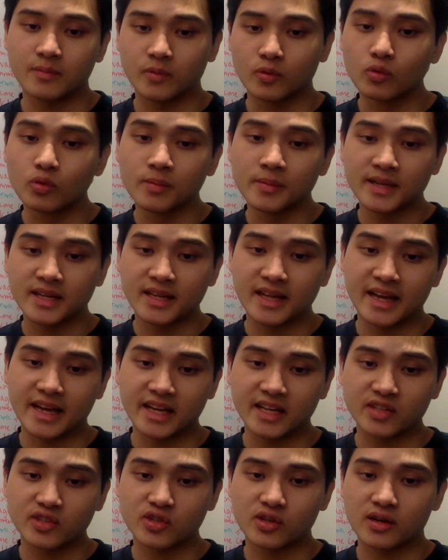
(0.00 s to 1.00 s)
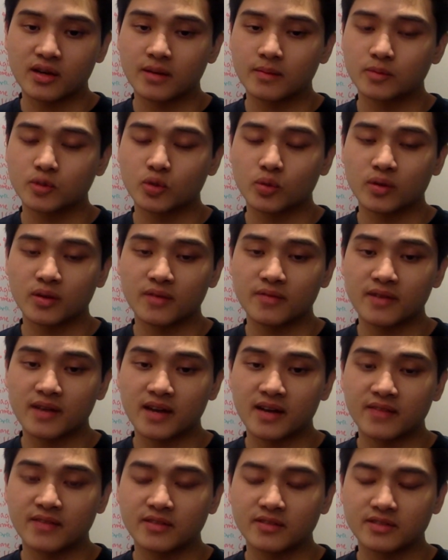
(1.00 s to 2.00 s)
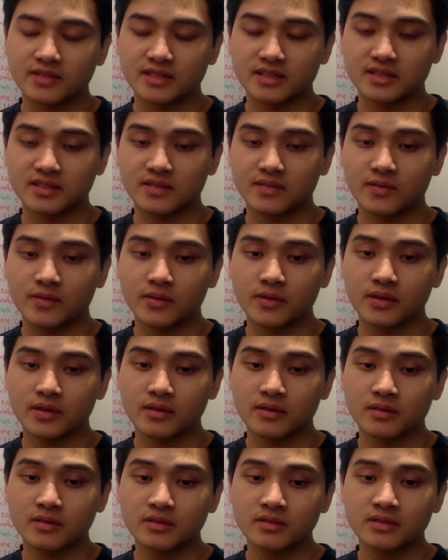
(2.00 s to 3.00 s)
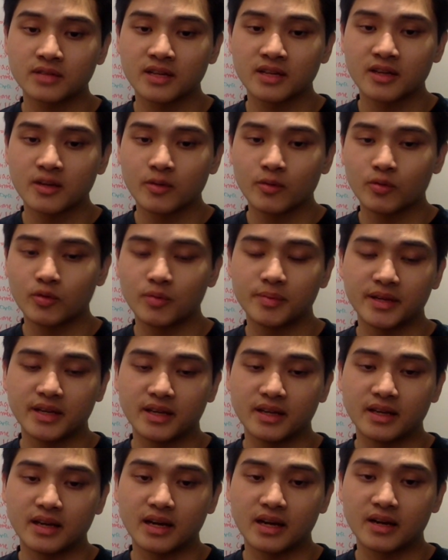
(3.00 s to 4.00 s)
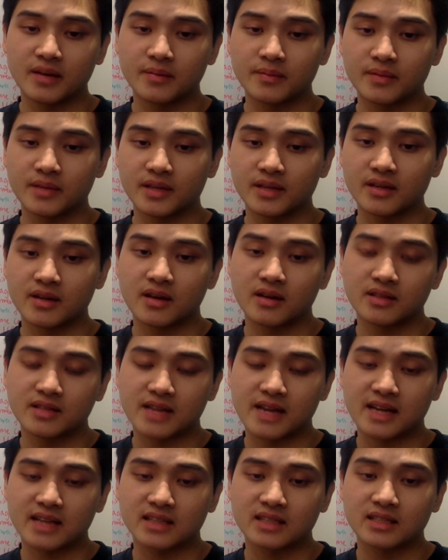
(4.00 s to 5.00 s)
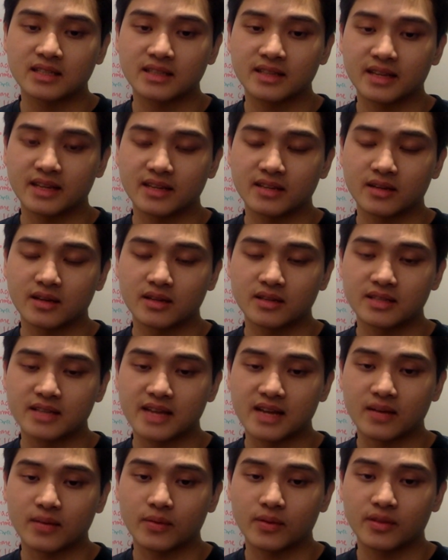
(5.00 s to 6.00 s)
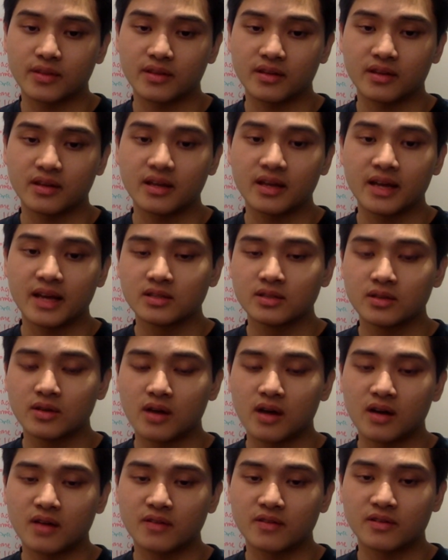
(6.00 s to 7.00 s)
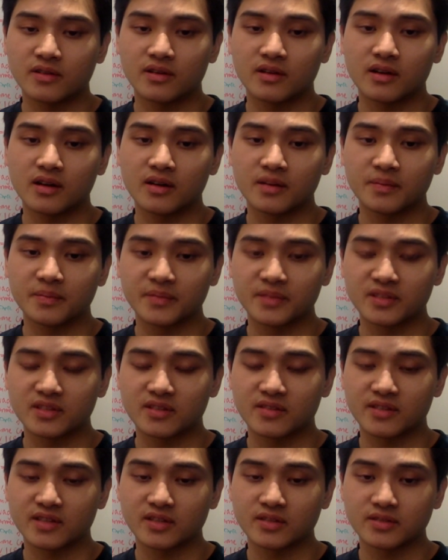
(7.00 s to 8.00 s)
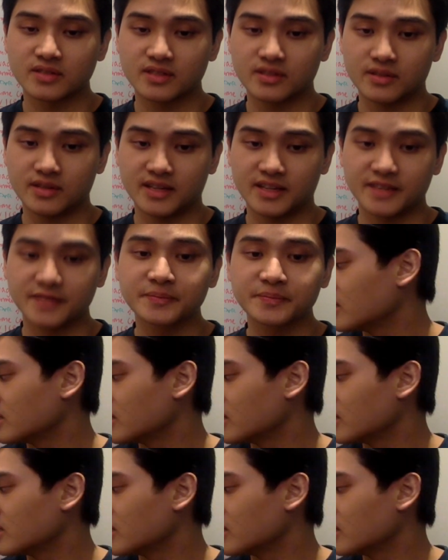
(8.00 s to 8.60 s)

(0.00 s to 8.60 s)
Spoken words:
women age 25 to 64-year-old will be get in contact with to offer cervical screening.